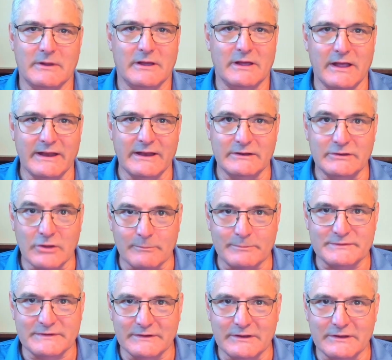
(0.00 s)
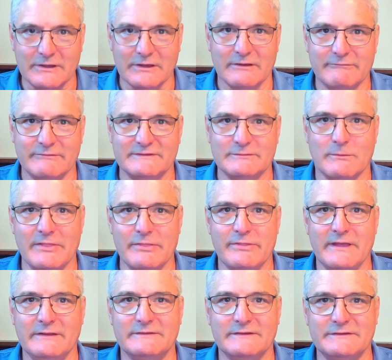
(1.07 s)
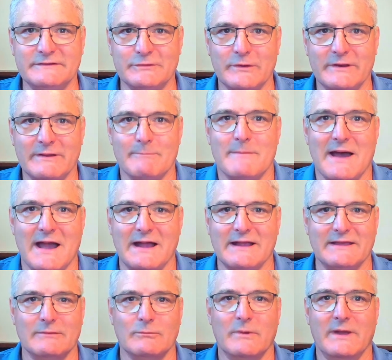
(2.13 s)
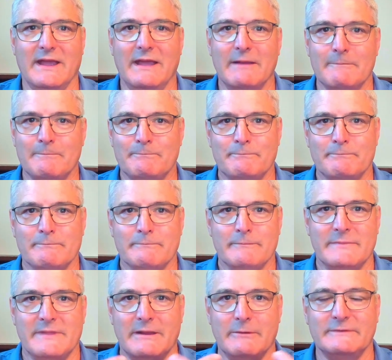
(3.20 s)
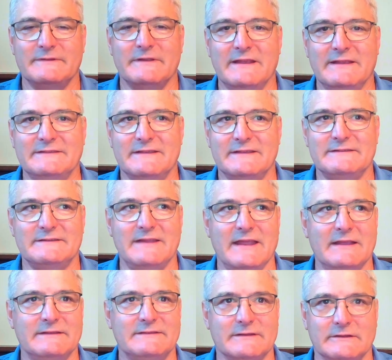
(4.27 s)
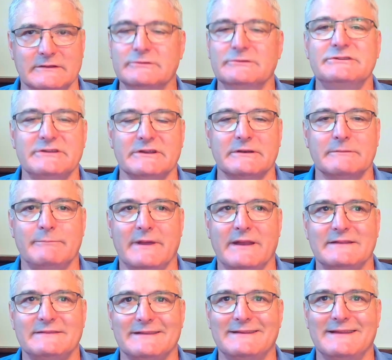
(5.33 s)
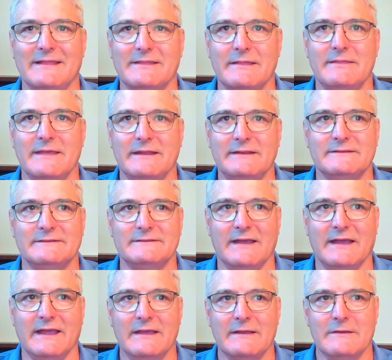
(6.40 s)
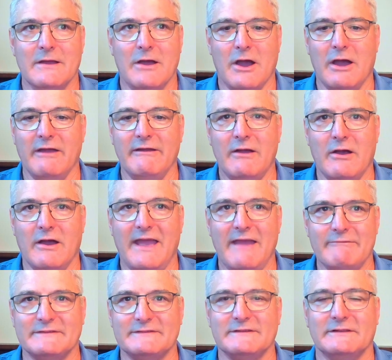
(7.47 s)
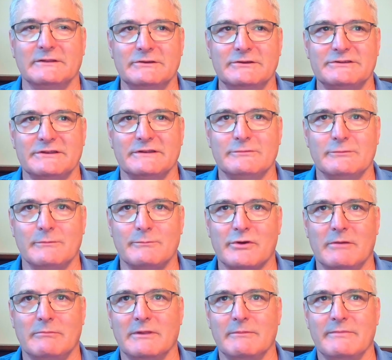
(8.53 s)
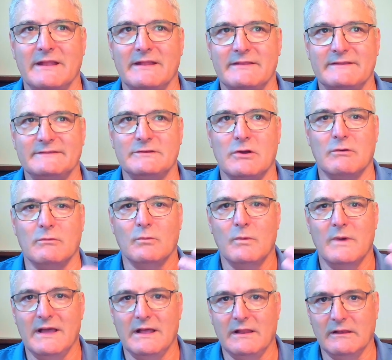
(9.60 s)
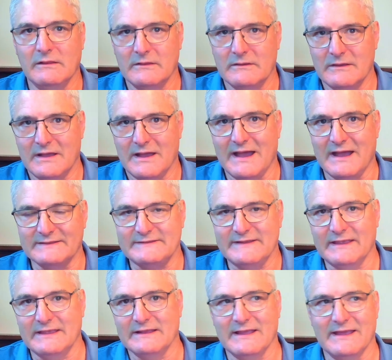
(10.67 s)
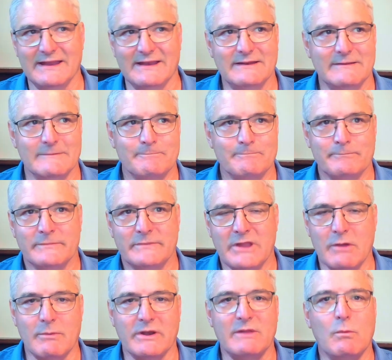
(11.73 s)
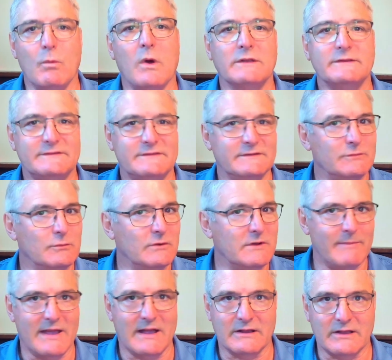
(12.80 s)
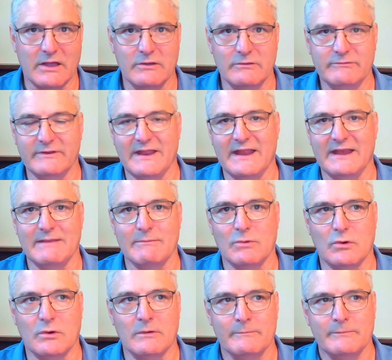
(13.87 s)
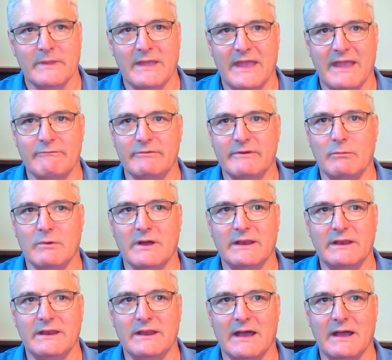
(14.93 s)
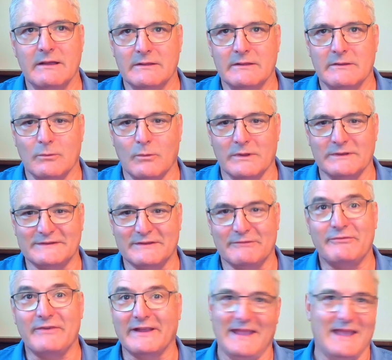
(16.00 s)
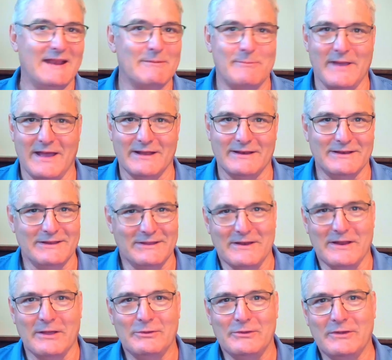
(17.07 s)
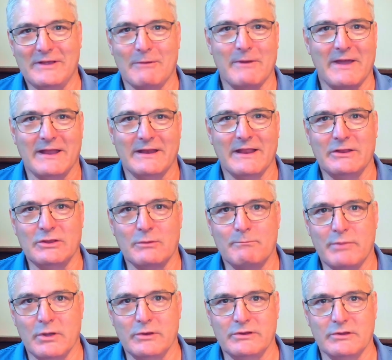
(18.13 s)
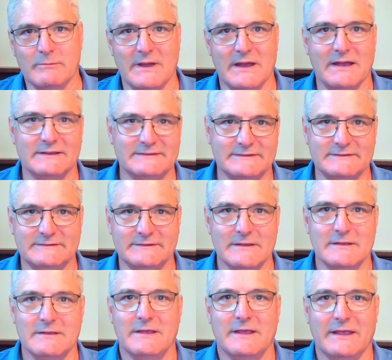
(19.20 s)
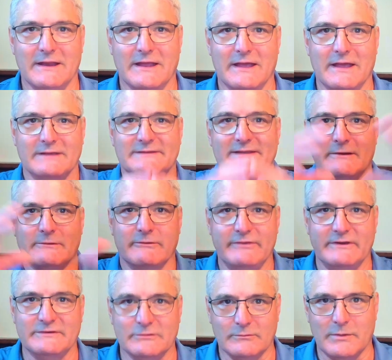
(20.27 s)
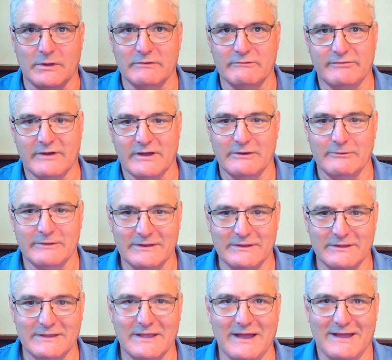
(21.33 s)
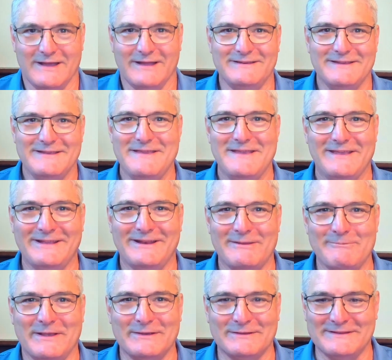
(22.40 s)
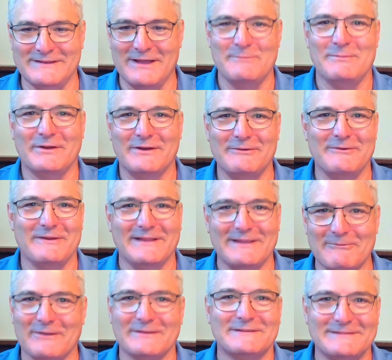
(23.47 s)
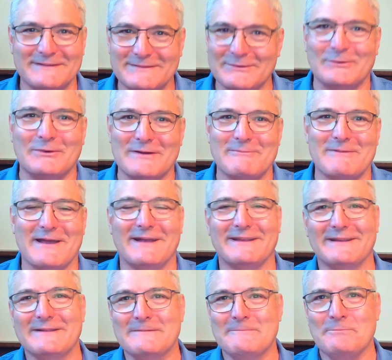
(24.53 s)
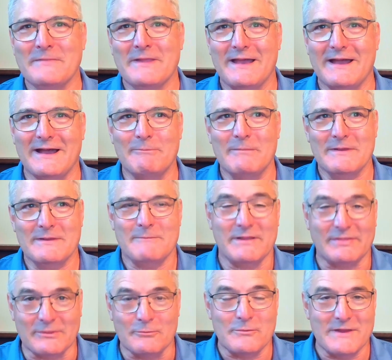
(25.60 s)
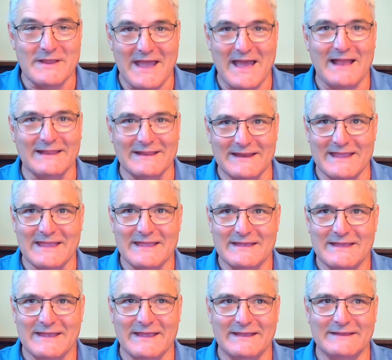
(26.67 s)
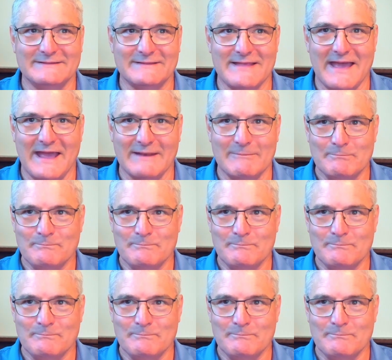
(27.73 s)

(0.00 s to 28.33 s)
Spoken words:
adoption curve, it's one thing to join a market where there is an existing solution, but it's another thing to say, I have a solution to a problem that's not well articulated. Nobody wants to talk about COVID anymore. Everyone wants to forget about it. You go out and you burn your masks in a sacrificial bonfire in your yard, because nobody really wants to talk about it. But the reality is that